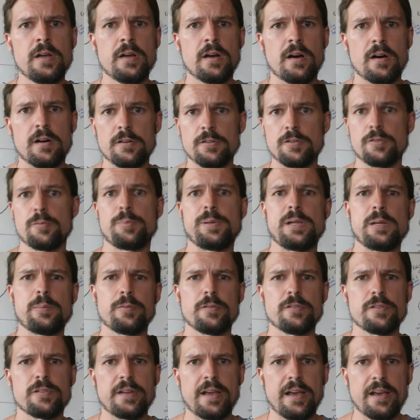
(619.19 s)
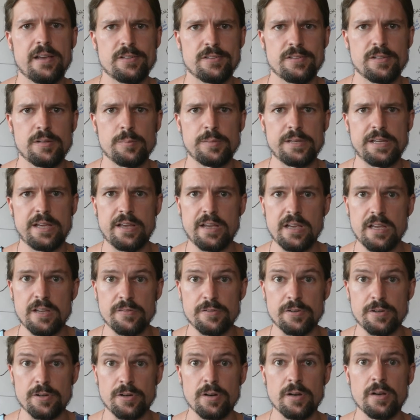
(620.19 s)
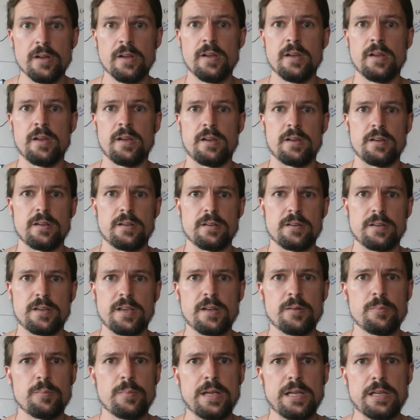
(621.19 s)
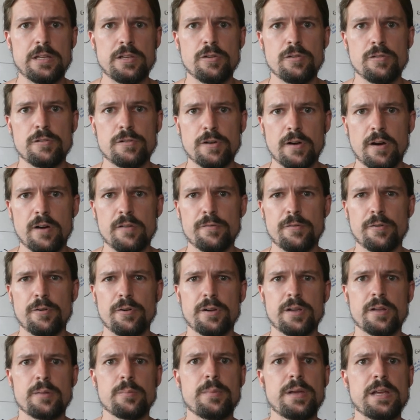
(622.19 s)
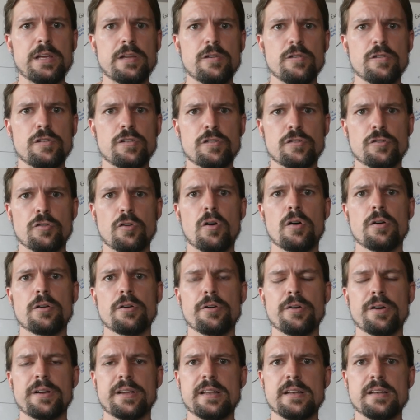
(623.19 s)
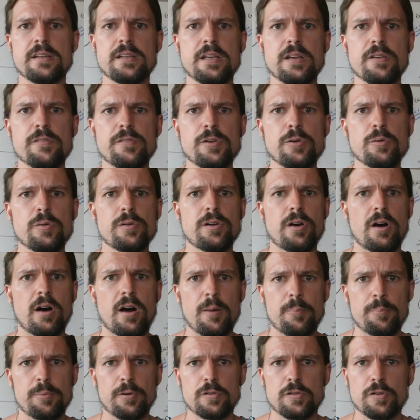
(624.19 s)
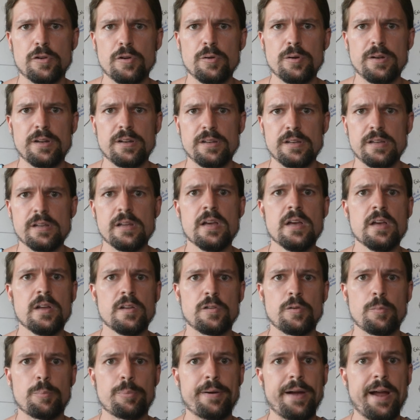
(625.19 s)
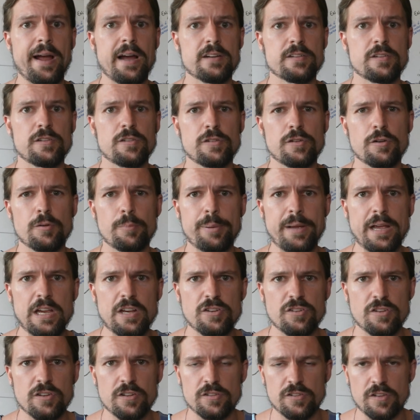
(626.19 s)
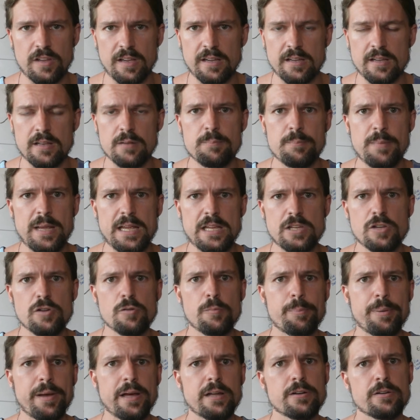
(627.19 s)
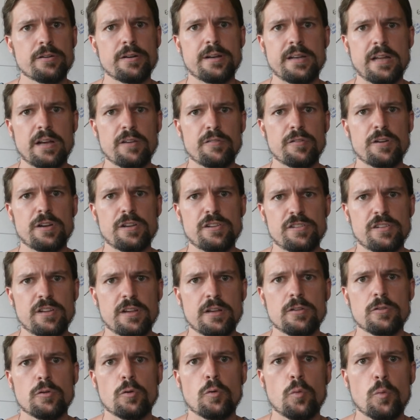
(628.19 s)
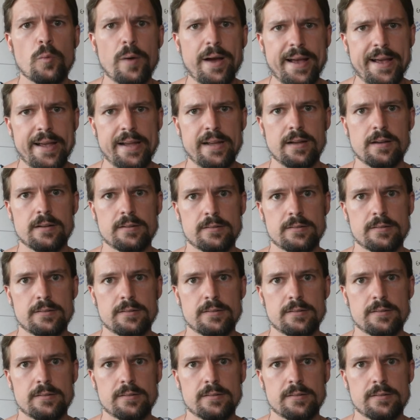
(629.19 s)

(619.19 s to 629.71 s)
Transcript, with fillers: other people's nasty behavior can make you tougher, can make you stronger, it can give you an opportunity to practice your patience. It can make you better in every single way.